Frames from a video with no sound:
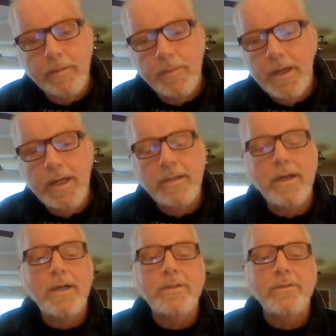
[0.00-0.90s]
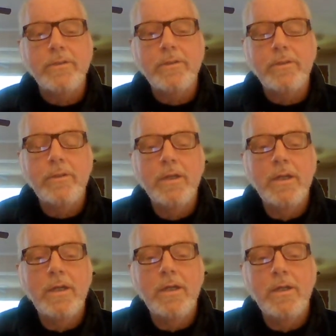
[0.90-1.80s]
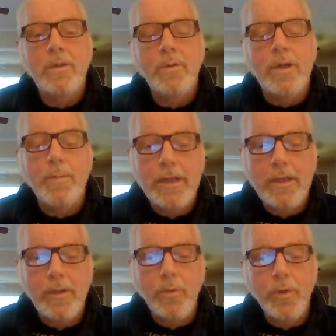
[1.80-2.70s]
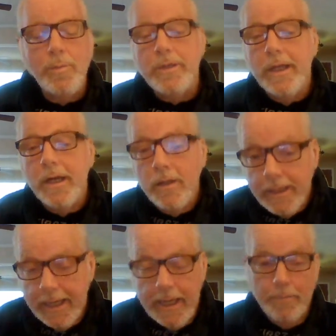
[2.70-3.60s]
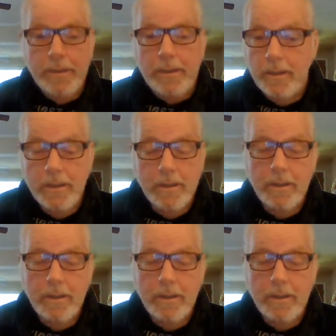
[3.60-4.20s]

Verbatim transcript: And I had doctors coming in the room yelling at me